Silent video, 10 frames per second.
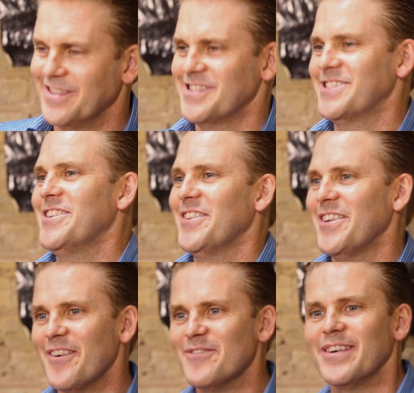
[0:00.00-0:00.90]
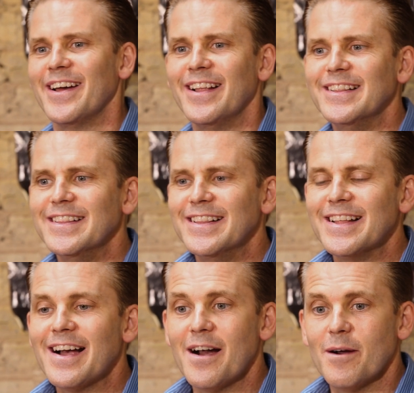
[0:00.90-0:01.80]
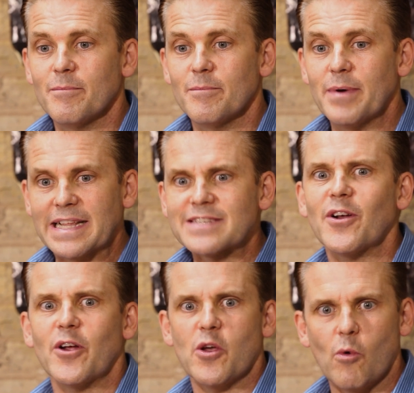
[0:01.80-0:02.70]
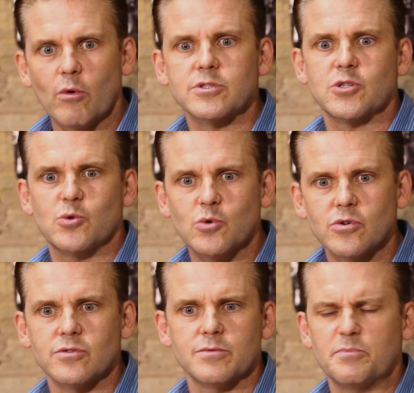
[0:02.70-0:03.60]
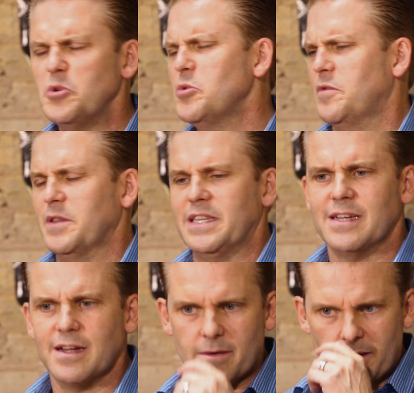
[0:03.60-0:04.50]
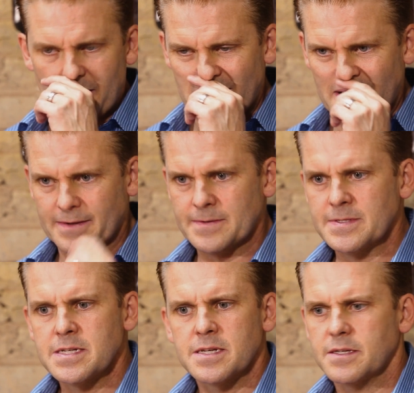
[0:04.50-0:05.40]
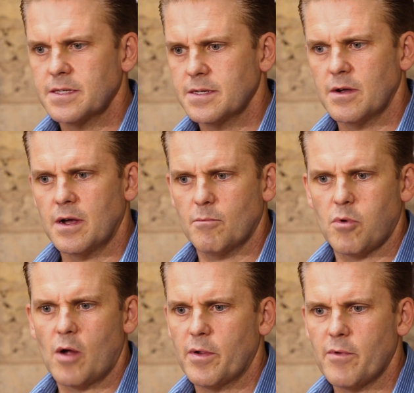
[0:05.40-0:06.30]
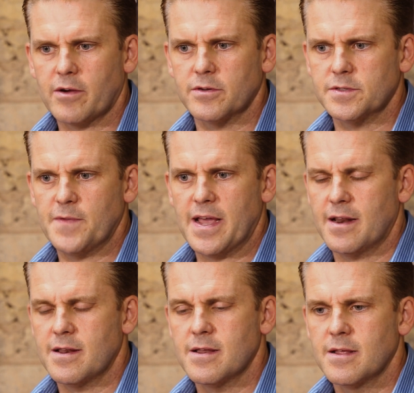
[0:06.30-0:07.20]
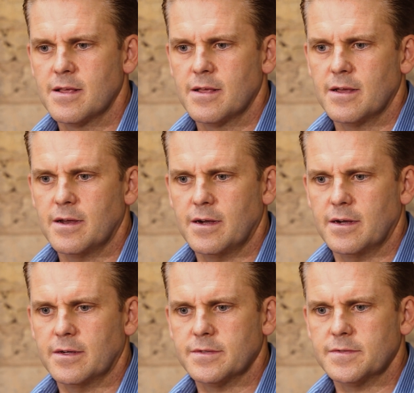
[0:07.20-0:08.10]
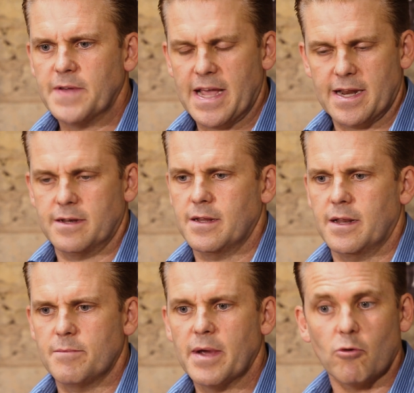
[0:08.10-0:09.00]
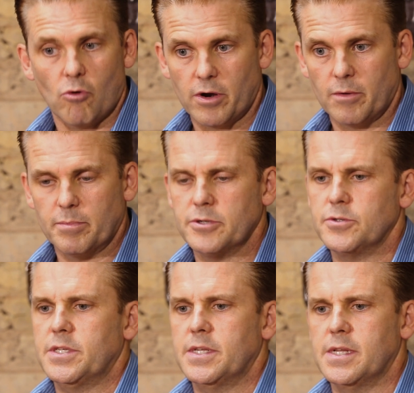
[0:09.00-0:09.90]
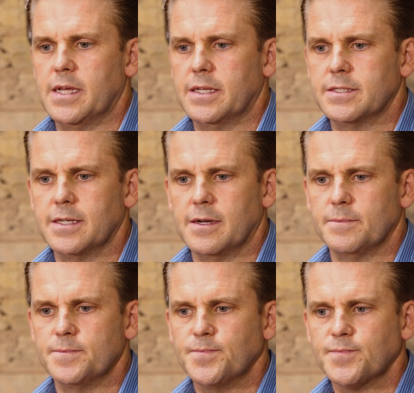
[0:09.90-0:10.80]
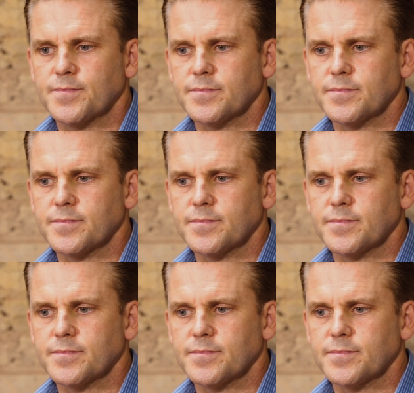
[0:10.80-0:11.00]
in the studio, but um, but it's very old school, beautifully done. Uh, uh, Broadway Records van uh, Van and, and, Mike Croiter produced it, and um,